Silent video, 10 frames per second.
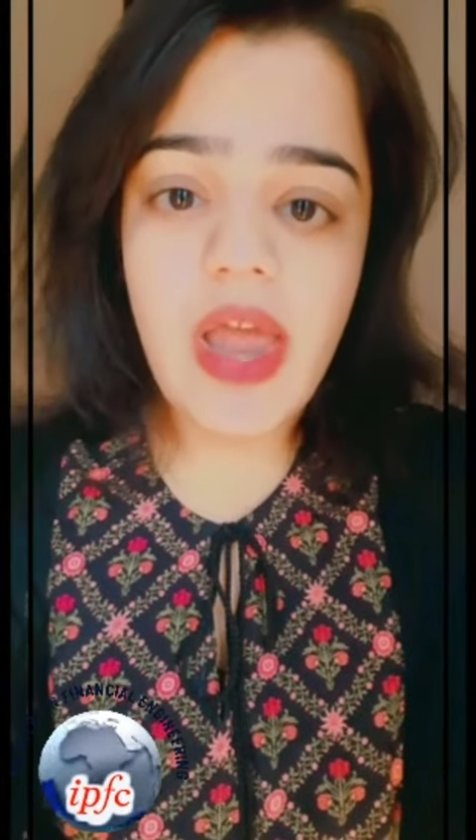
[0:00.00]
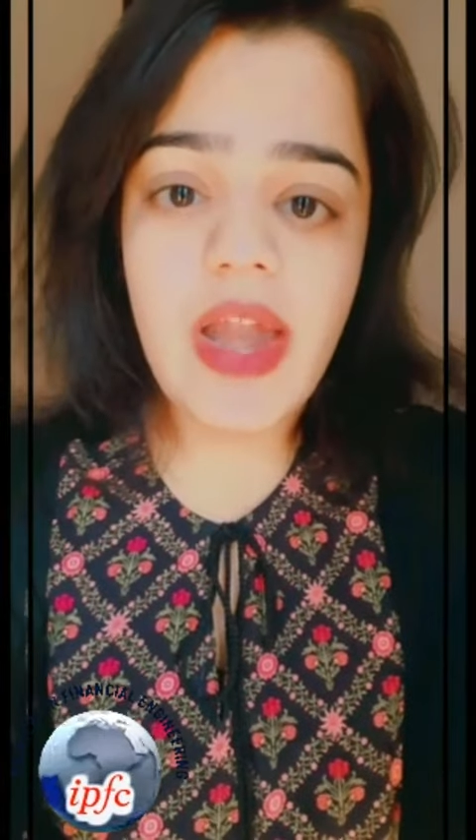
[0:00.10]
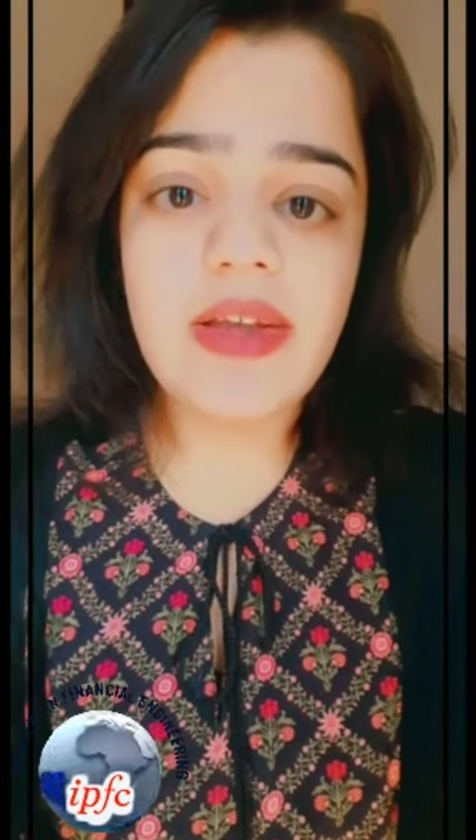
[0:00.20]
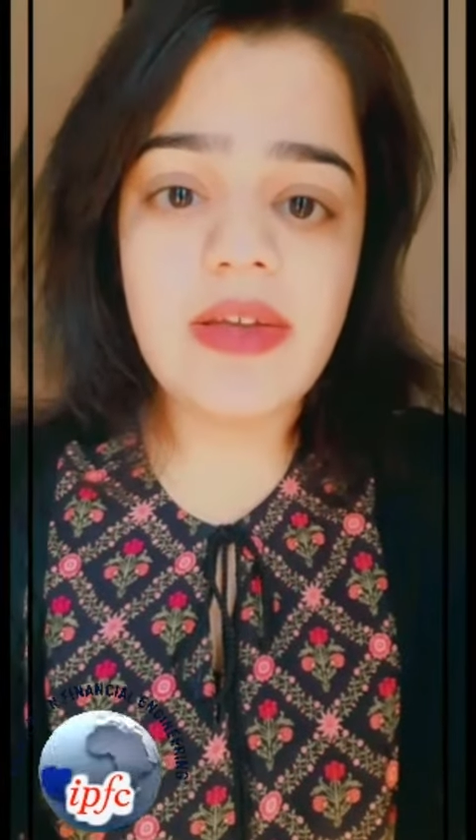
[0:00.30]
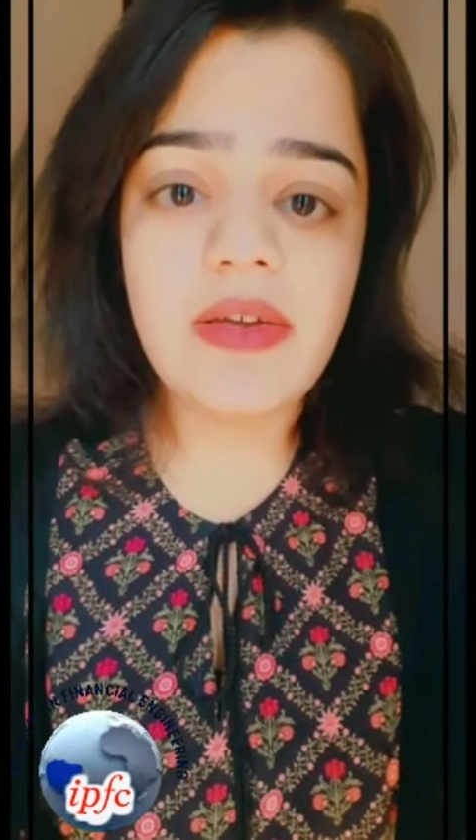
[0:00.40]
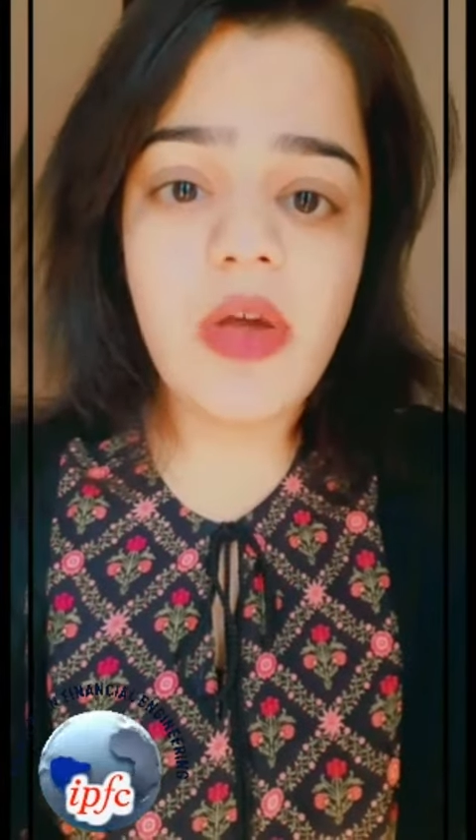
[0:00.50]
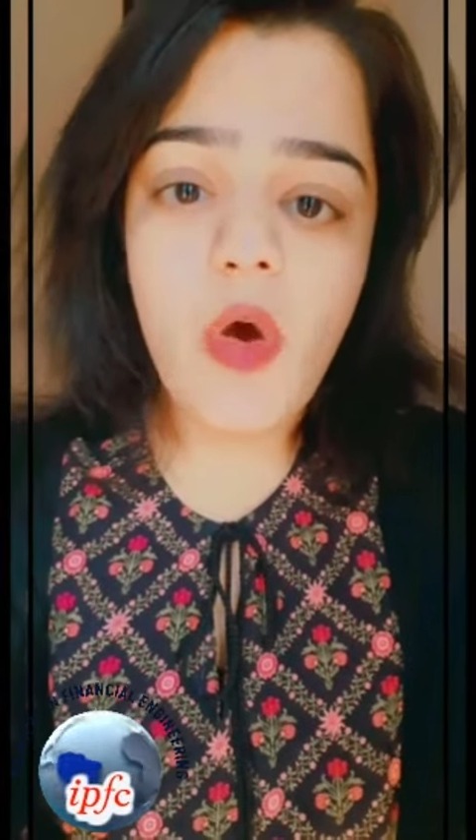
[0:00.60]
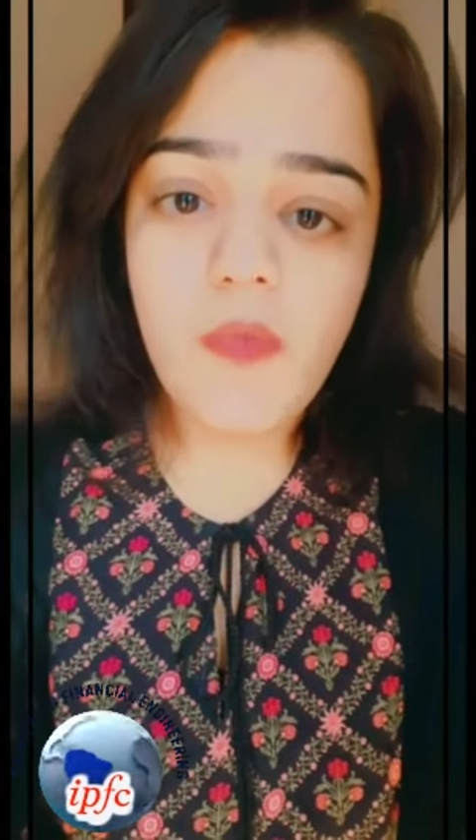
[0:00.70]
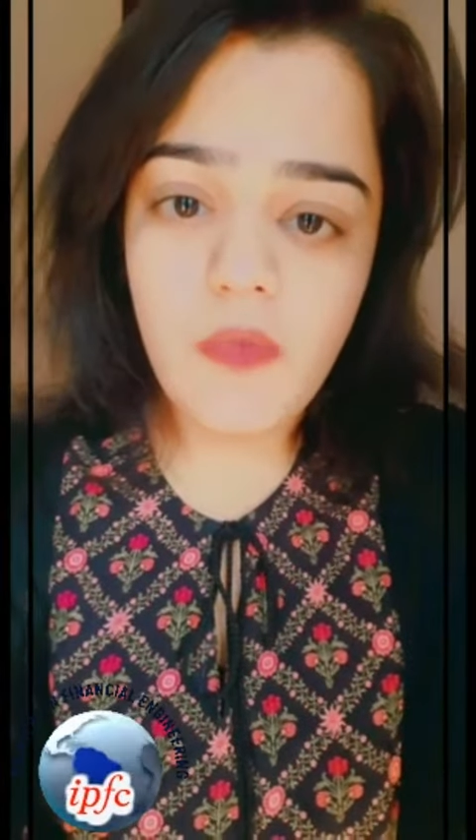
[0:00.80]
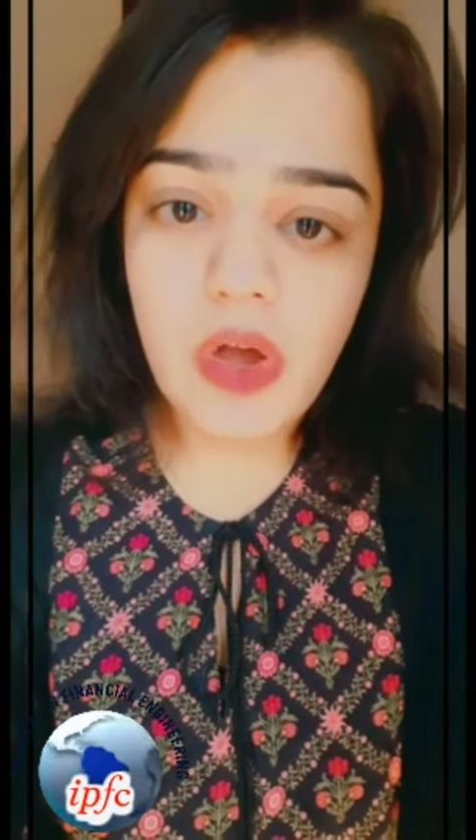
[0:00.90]
and
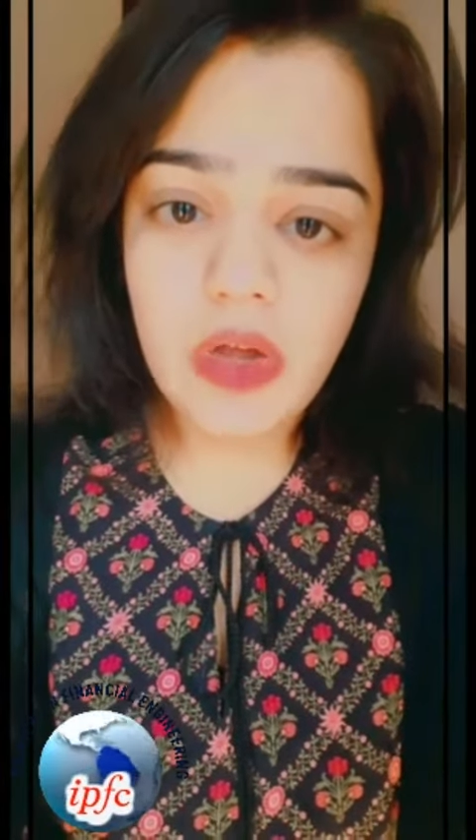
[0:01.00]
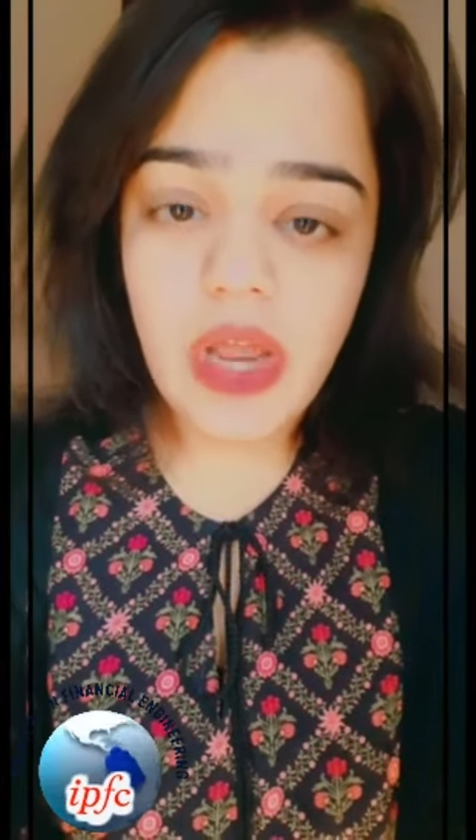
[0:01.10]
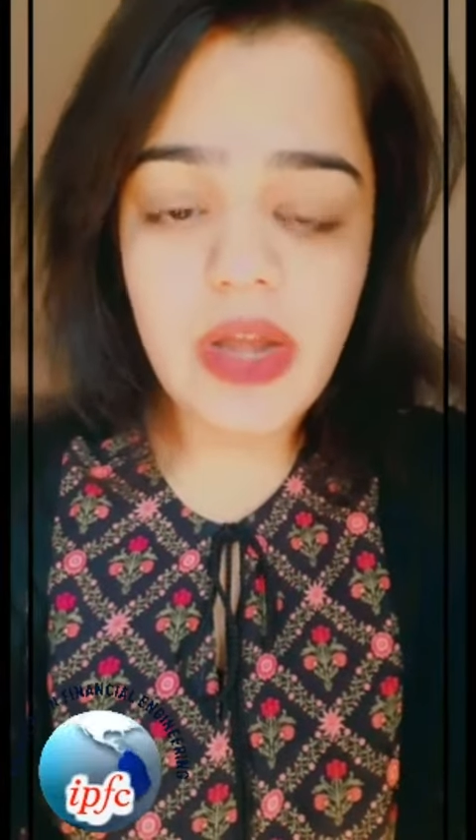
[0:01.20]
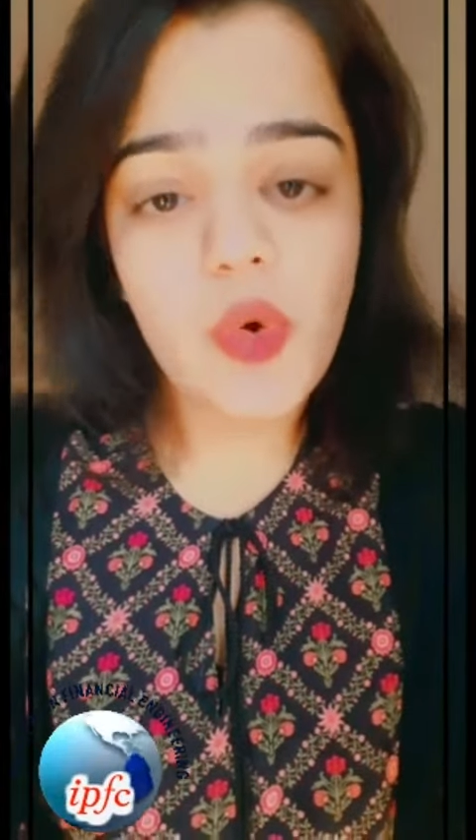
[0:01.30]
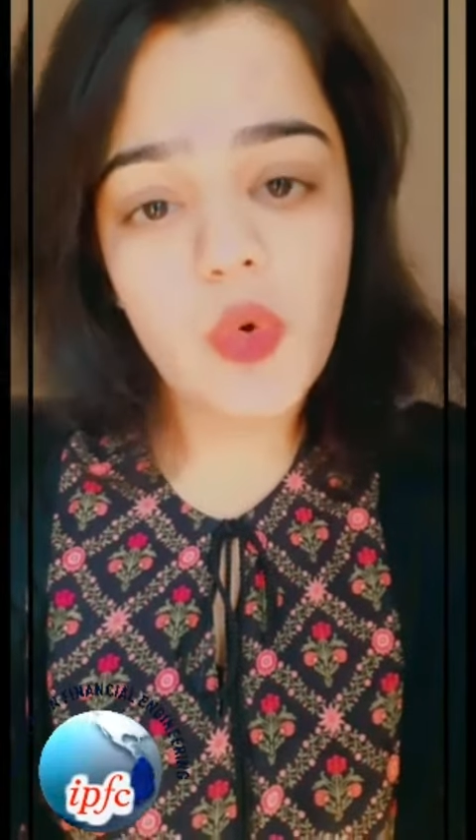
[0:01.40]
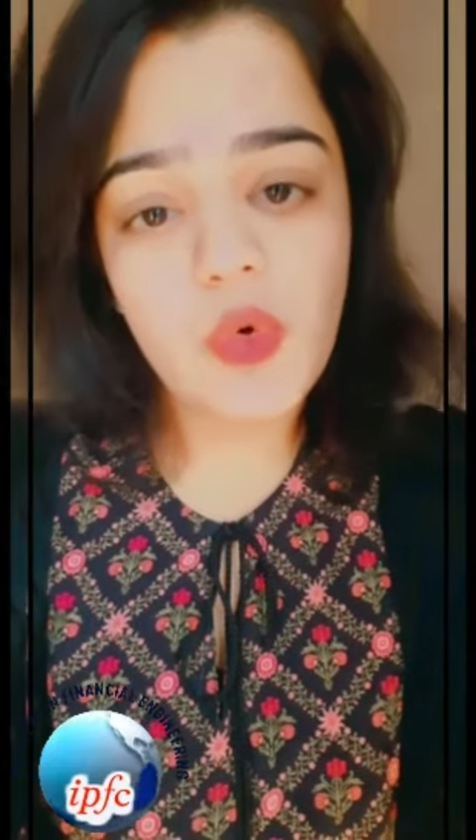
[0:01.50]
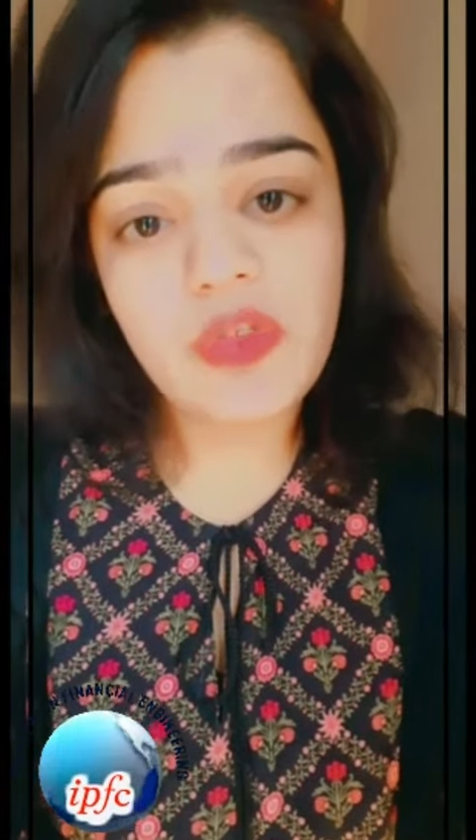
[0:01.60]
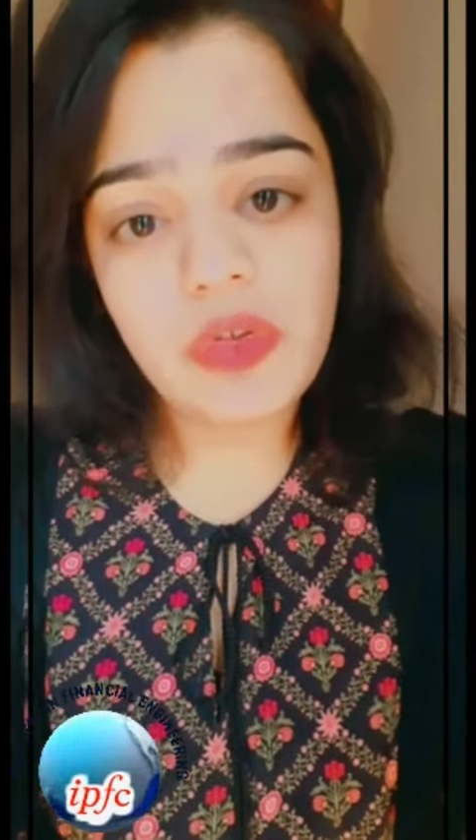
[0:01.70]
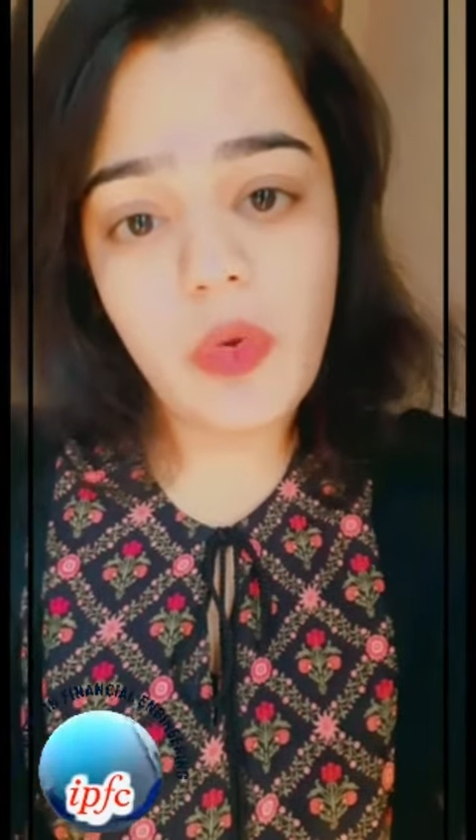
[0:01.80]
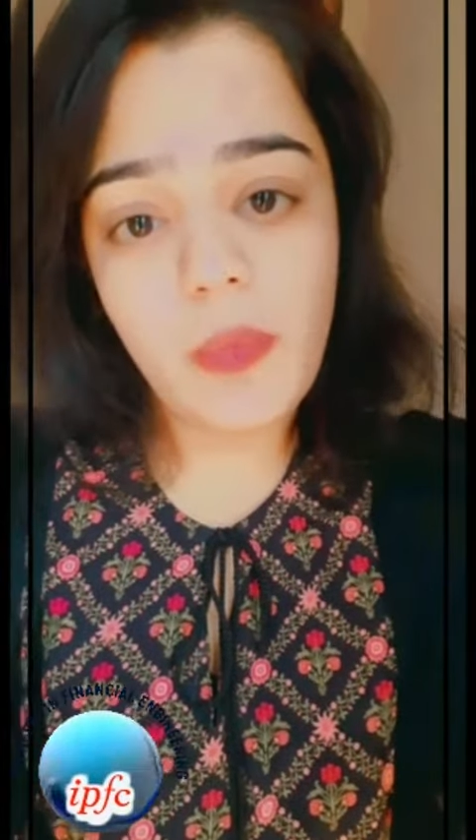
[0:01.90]
homework and notes